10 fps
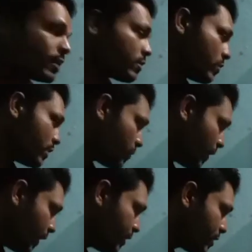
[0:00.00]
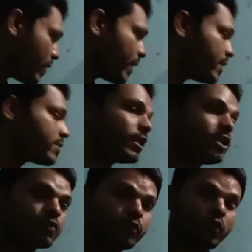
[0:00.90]
So that's why its valency
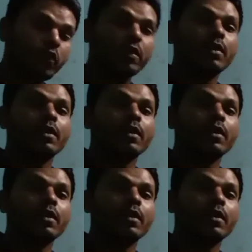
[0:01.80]
is 4.